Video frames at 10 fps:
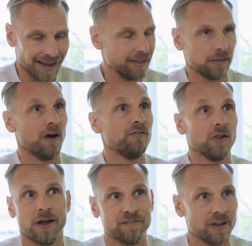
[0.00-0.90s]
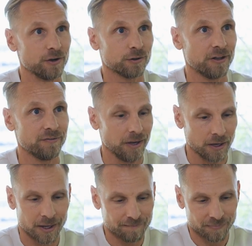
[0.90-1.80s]
and love the life that you're living?
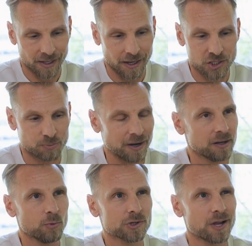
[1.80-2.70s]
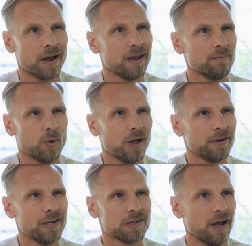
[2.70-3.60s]
It's spending more time,
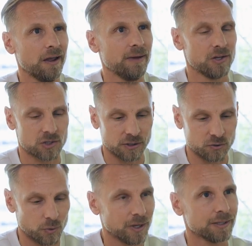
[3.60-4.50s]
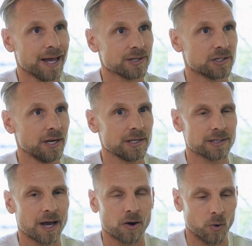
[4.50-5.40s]
quality time, and it's doing less, and it's
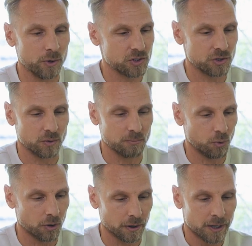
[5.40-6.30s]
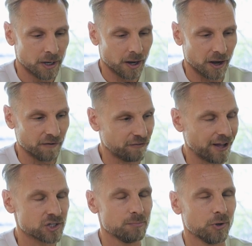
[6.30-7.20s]
not always doing more. A
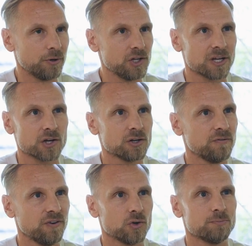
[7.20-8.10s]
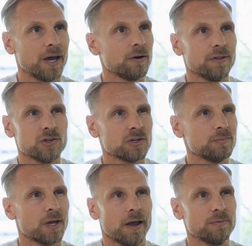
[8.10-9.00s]
flexibility session feels better than
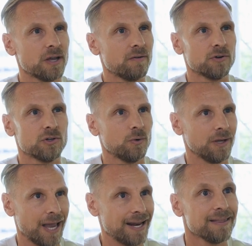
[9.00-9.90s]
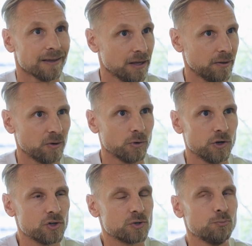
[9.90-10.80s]
sometimes ever doing anything, like where
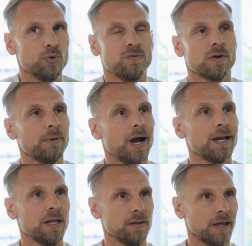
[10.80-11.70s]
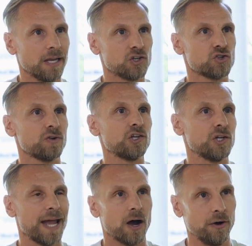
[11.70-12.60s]
you just move your body and like stretch
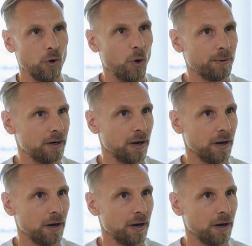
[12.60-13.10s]
it out and open it